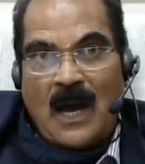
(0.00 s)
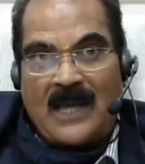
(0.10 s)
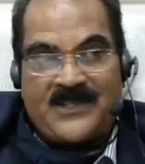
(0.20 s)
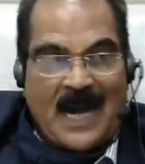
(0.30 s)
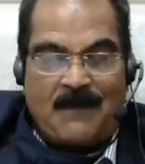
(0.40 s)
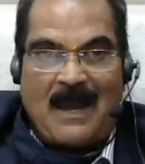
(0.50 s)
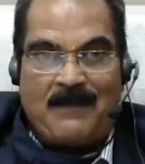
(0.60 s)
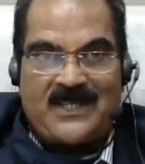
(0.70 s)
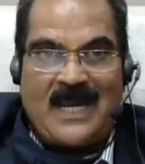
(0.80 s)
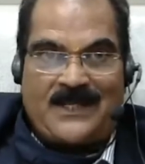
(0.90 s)
I start my
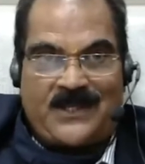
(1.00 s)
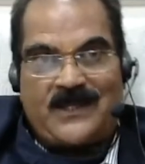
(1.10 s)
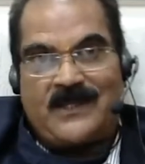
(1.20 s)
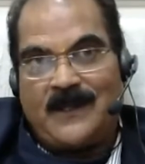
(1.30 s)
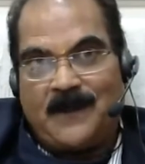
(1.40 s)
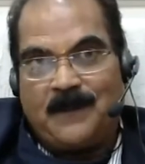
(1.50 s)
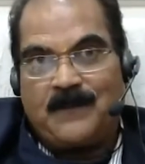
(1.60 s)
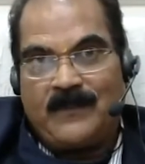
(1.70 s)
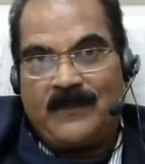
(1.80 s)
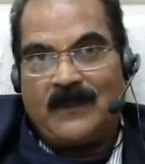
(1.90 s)
business.
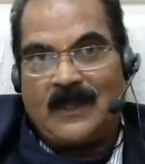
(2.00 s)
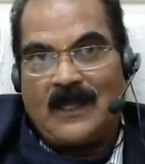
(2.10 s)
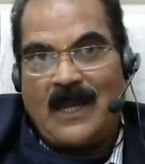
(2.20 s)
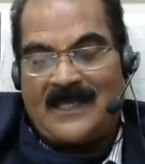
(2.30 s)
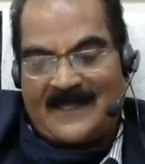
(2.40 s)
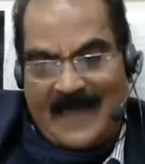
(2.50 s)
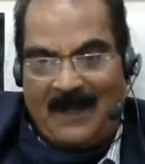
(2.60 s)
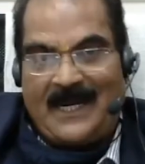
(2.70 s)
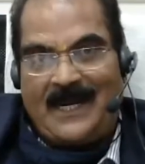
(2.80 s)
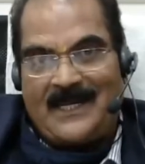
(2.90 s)
And
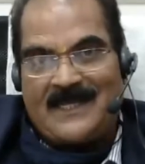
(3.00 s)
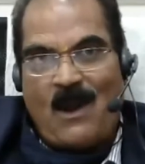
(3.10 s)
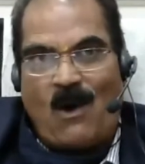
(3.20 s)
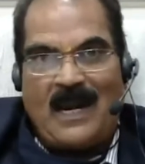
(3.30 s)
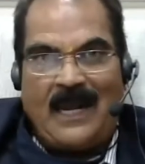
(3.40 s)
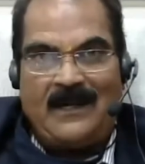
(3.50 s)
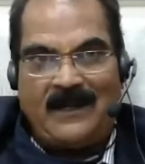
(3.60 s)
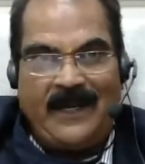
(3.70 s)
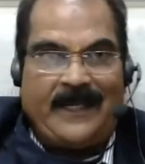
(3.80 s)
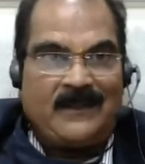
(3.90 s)
simultaneously online
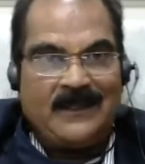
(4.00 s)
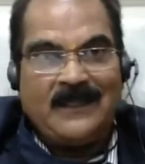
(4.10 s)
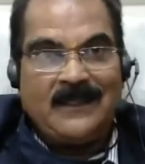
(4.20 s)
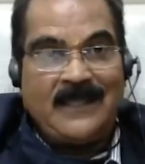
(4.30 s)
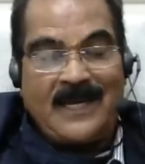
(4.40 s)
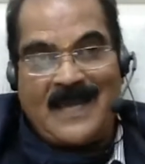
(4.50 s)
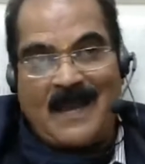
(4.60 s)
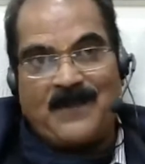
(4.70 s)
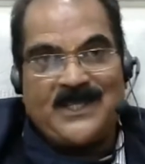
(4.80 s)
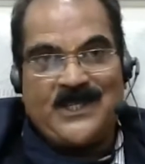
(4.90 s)
learning. There is an
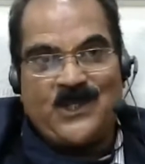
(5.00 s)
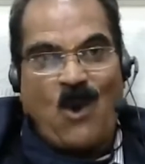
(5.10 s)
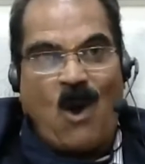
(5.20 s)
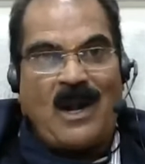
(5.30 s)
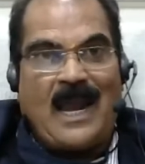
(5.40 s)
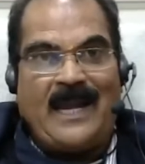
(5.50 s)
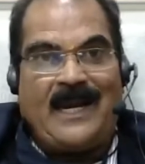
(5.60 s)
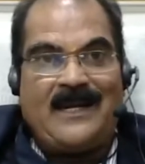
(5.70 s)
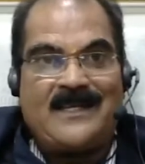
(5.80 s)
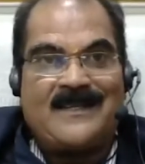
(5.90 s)
emphasis on
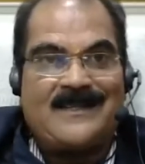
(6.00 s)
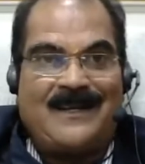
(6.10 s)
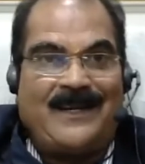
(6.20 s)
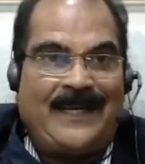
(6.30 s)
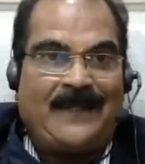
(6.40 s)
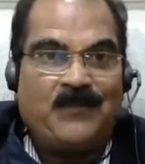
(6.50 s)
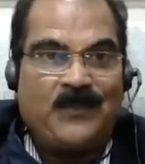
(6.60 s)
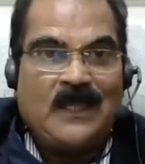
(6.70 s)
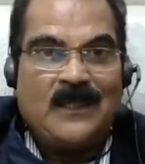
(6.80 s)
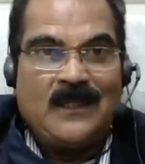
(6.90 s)
online and distance learning.
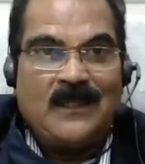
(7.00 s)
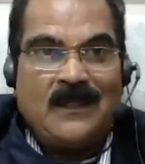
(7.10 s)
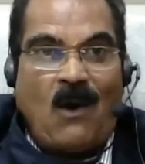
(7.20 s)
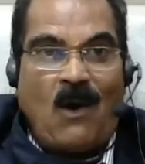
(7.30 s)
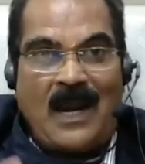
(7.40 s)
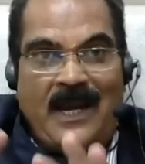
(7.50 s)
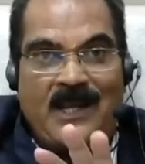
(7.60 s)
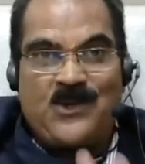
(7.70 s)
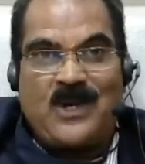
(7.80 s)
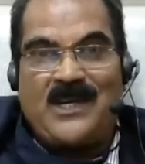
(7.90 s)
Online
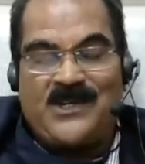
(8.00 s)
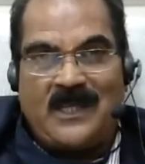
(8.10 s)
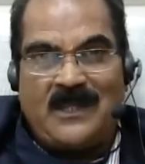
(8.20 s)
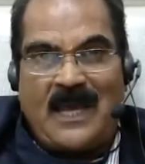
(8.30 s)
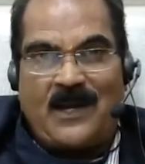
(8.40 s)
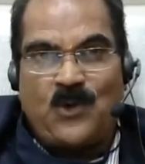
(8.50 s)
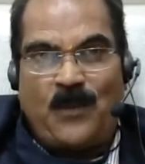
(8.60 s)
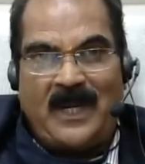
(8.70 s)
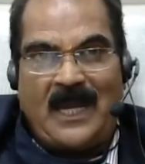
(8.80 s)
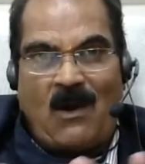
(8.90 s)
education, there are
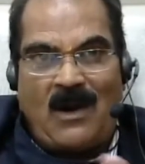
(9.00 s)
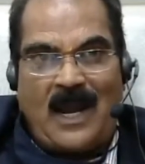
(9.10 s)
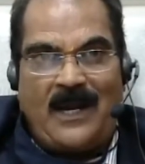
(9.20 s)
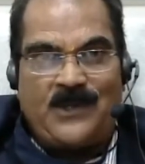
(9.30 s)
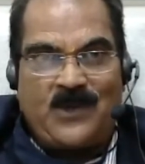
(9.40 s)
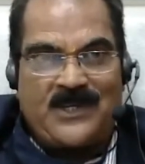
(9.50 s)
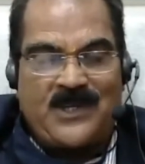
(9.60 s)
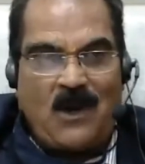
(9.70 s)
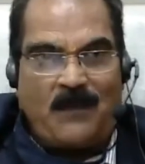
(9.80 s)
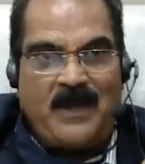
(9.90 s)
so many online
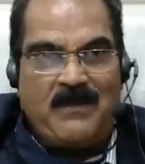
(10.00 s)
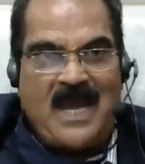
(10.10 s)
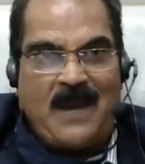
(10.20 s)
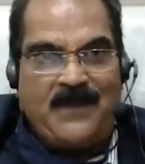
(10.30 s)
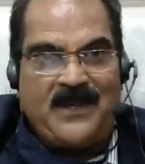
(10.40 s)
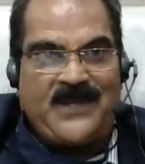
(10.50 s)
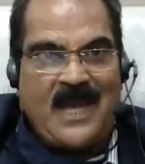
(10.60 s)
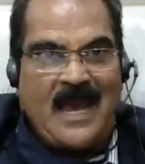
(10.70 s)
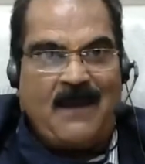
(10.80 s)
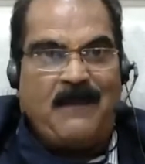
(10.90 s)
education now, BBA,
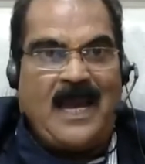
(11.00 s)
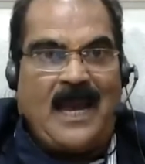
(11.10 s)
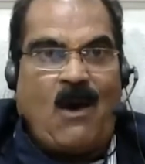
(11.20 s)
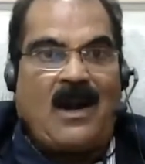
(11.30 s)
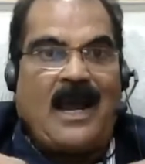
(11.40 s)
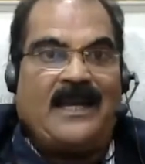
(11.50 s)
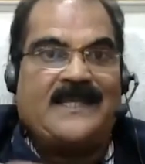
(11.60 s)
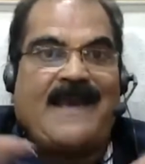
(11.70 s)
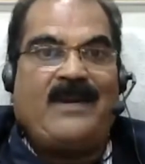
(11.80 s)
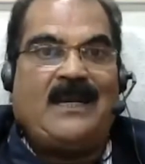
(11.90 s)
BCA, MBA online
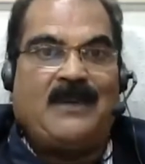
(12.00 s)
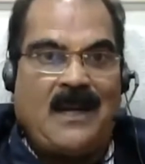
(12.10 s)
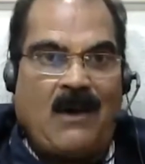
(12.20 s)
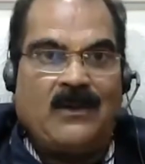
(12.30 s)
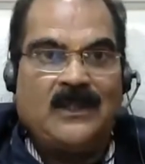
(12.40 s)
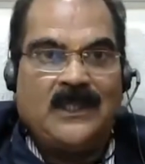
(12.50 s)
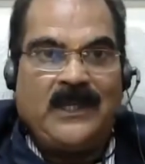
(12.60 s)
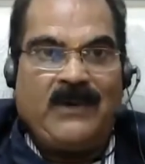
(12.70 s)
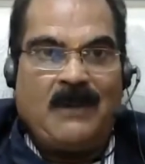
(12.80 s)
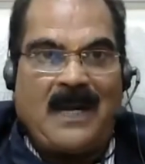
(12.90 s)
is available now.
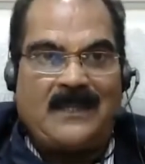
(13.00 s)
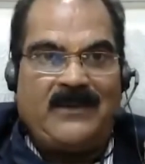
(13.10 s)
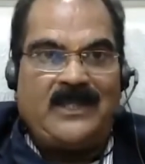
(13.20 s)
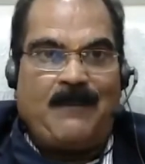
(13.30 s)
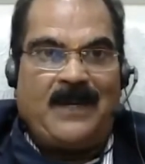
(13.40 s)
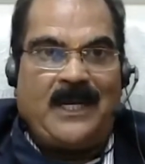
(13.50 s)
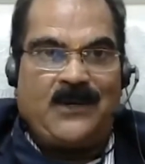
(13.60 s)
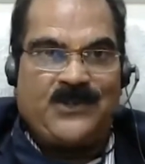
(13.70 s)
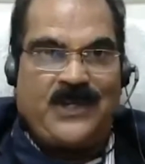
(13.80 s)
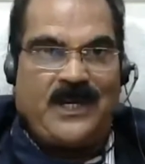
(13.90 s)
Even Bharati Vidyapeeth
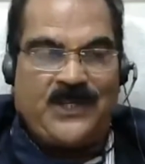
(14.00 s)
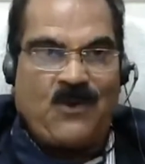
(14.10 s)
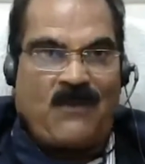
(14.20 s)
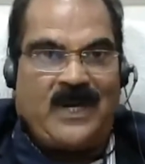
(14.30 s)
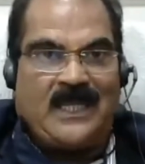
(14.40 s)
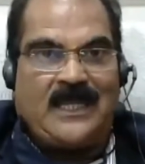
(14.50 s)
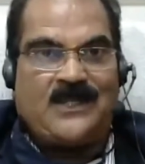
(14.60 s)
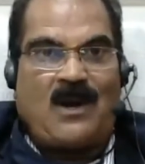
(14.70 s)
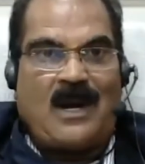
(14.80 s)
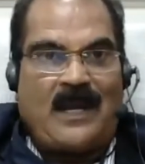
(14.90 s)
University is offering
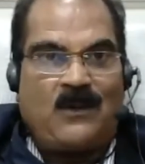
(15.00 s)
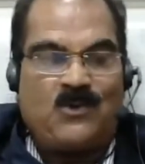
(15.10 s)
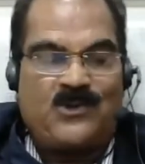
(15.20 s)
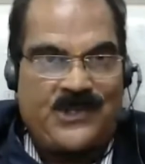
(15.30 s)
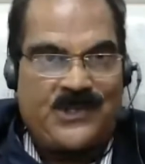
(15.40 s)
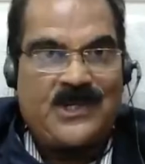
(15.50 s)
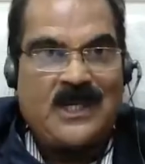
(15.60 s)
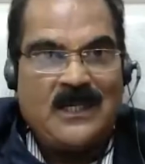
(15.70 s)
these online courses.